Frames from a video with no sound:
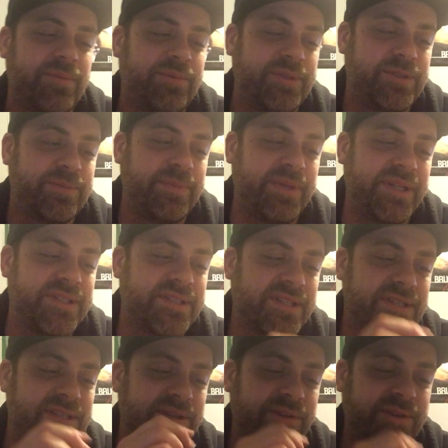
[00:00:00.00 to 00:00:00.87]
which means
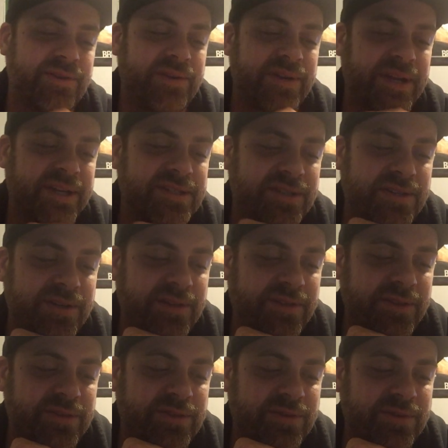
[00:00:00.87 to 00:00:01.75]
until your next
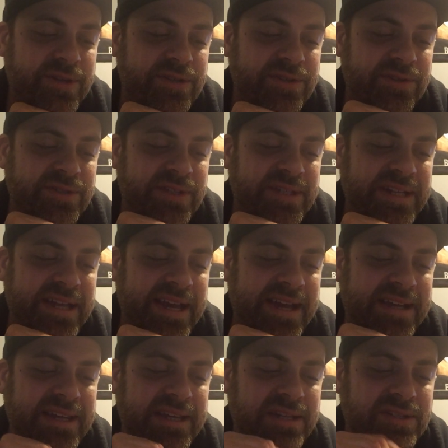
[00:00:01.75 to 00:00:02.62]
turn, those creatures
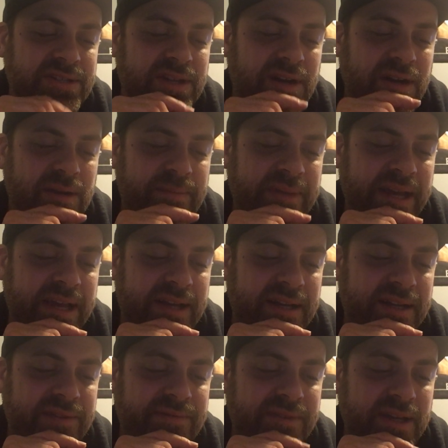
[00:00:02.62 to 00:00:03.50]
attack each
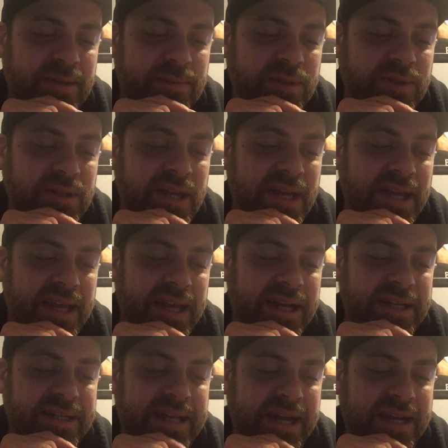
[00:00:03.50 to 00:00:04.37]
combat if able,
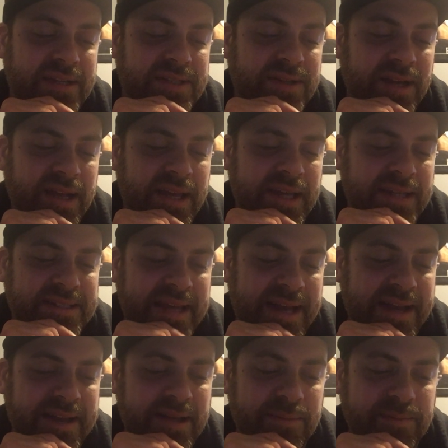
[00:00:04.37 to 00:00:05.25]
and
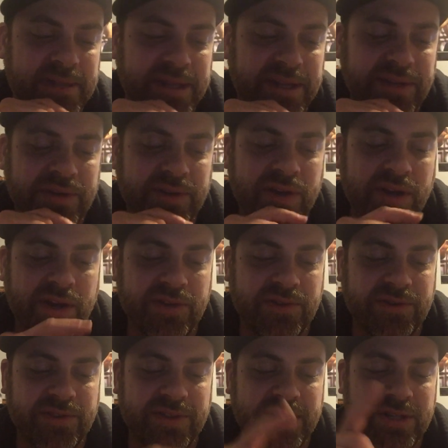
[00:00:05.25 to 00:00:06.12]
attack a player
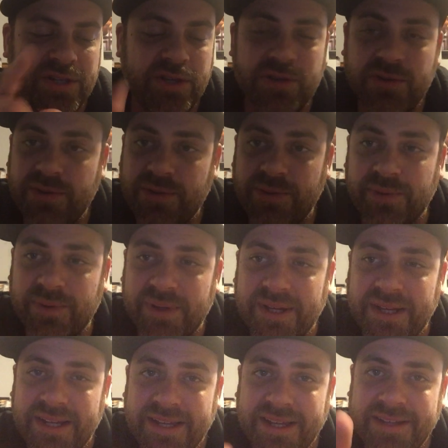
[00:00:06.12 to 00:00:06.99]
other than you
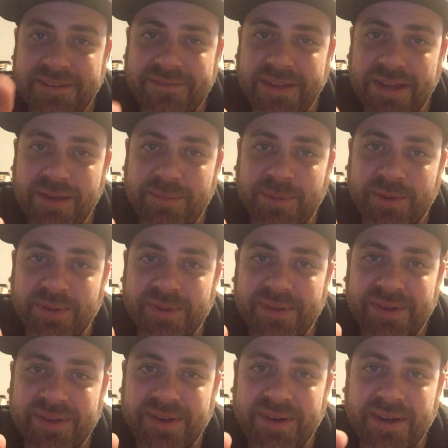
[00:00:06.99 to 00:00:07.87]
if
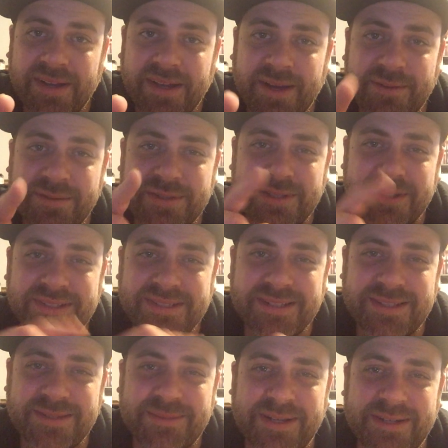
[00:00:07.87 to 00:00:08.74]
able. All right, I was
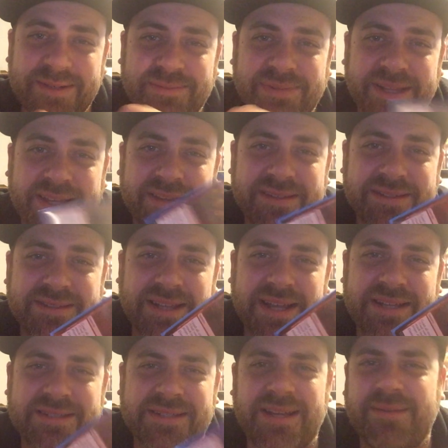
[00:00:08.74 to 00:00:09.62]
just about to play this
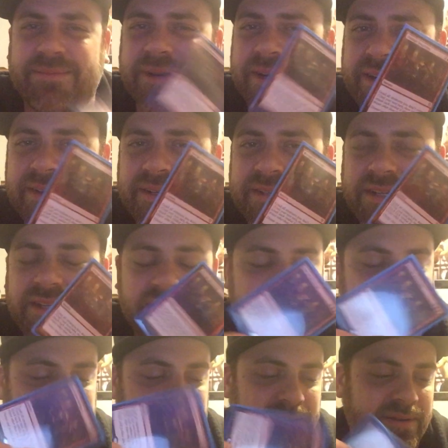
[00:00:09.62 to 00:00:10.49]
last night, but I didn't
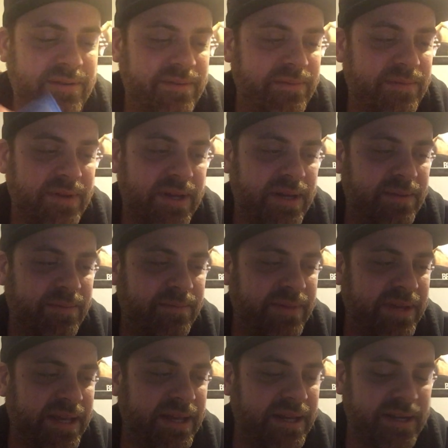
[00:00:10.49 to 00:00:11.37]
need to. But
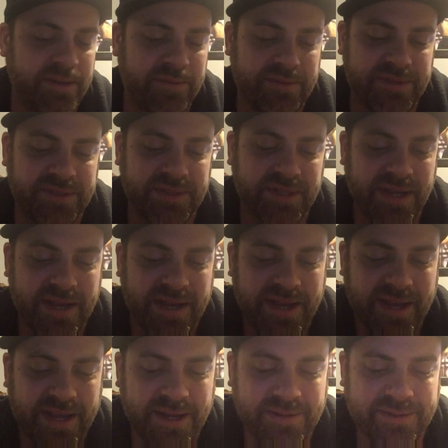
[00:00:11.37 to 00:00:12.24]
man, it was
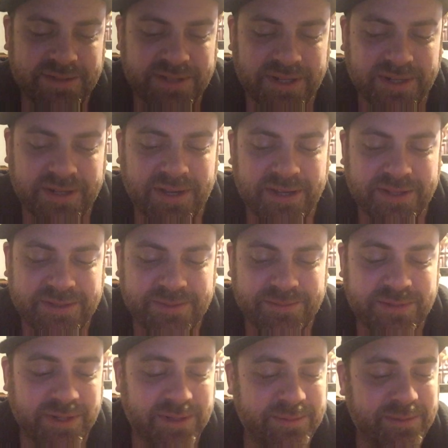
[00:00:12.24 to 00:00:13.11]
going to cause
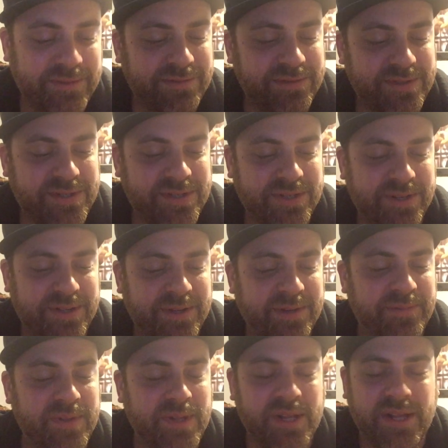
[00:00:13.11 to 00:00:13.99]
some trouble for
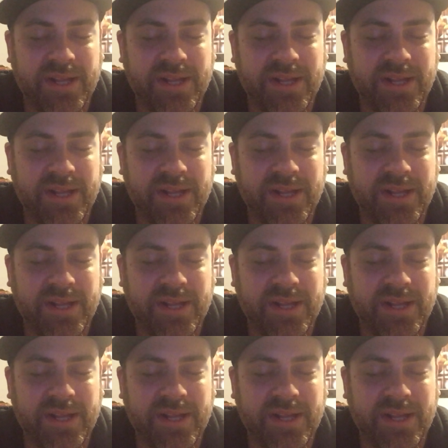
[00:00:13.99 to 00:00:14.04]
sure.